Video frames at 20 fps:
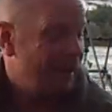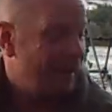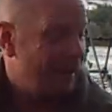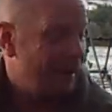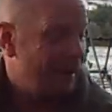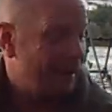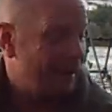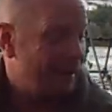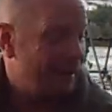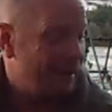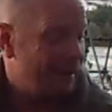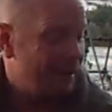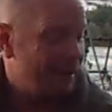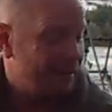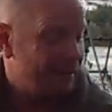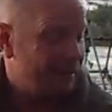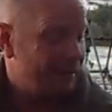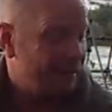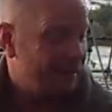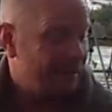
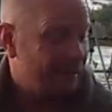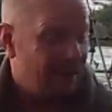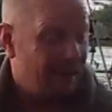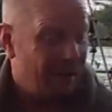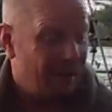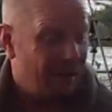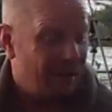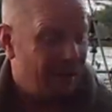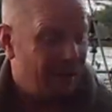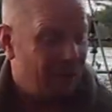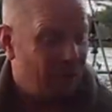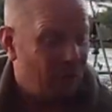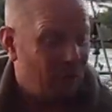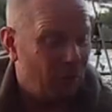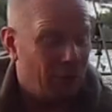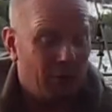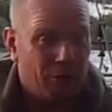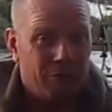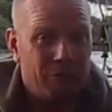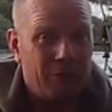and you know, if
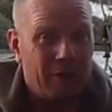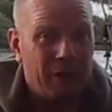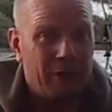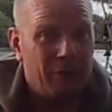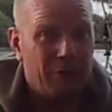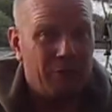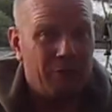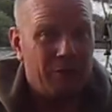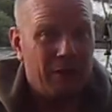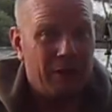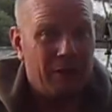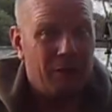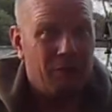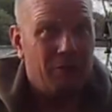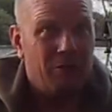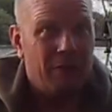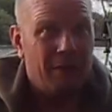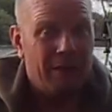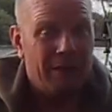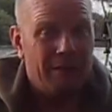I'd have lost it, I'd have said it
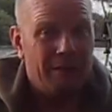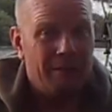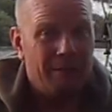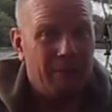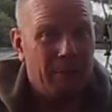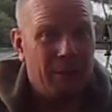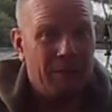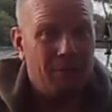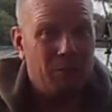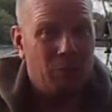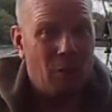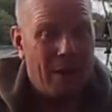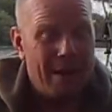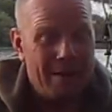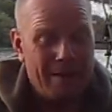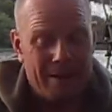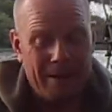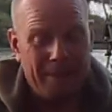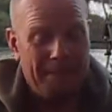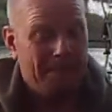was an easy
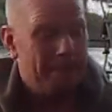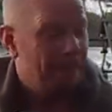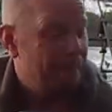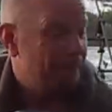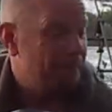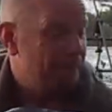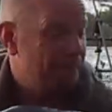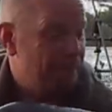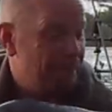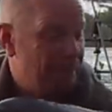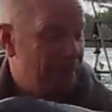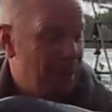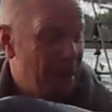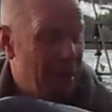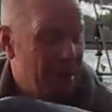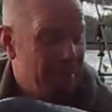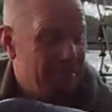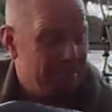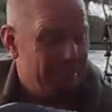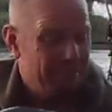mid-20,
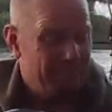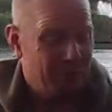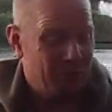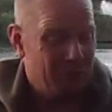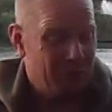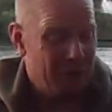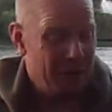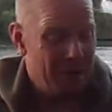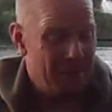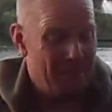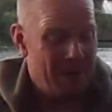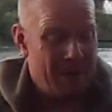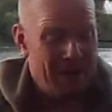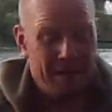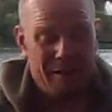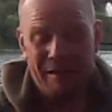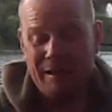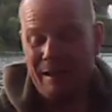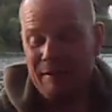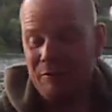but was it
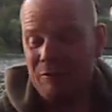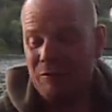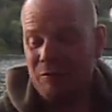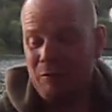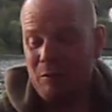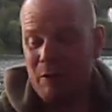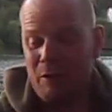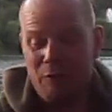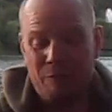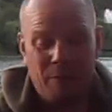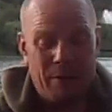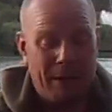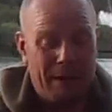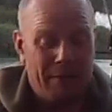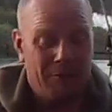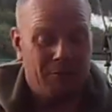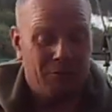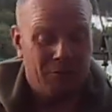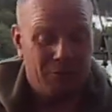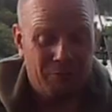about 11-12
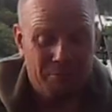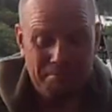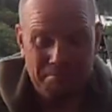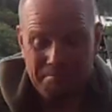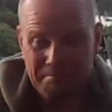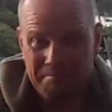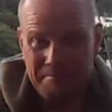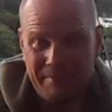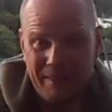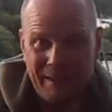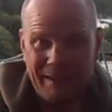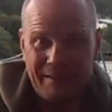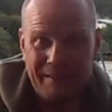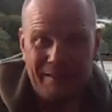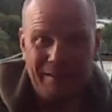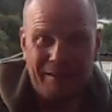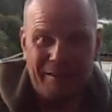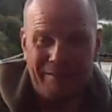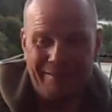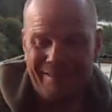pounds? I
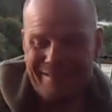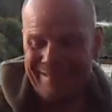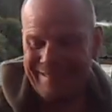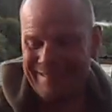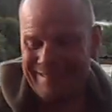don't know.